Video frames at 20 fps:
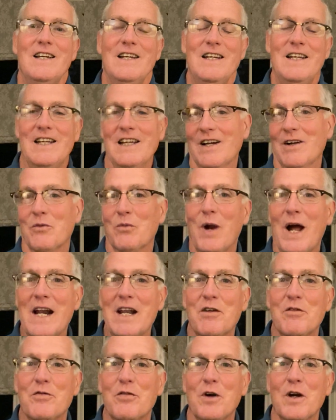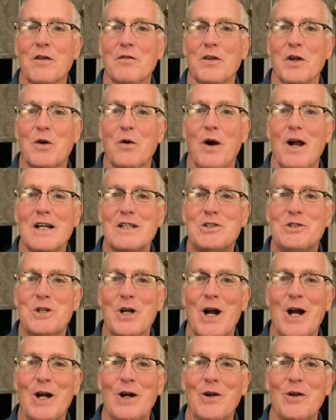right in front of the Christ
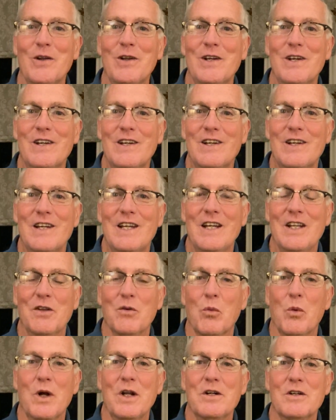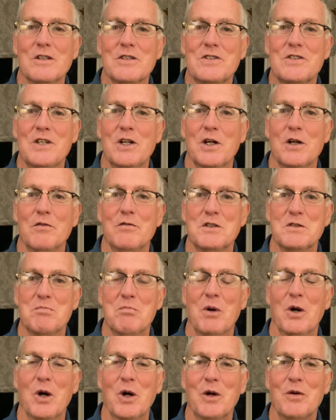child in the wonders there of his
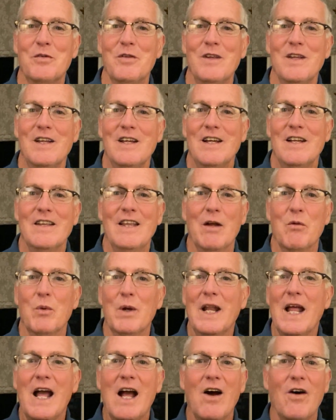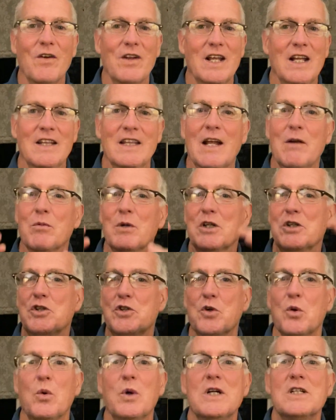birth. They went out and they
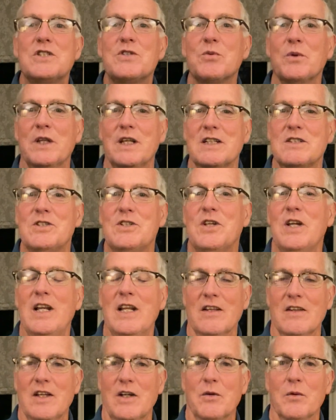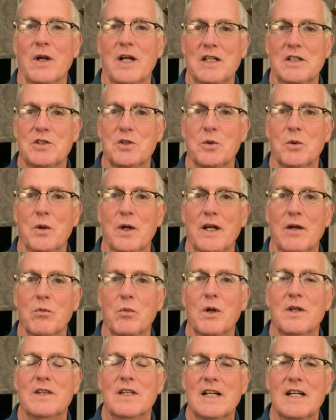rejoiced with exceedingly great joy at
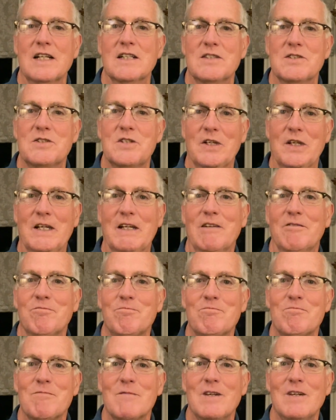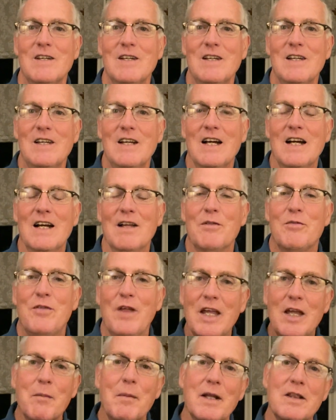what they had seen.
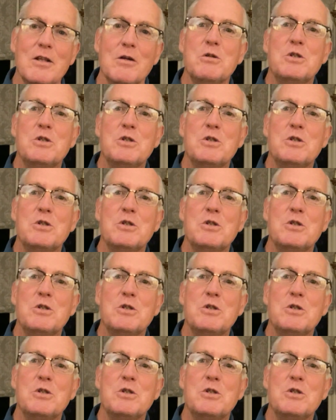Think about those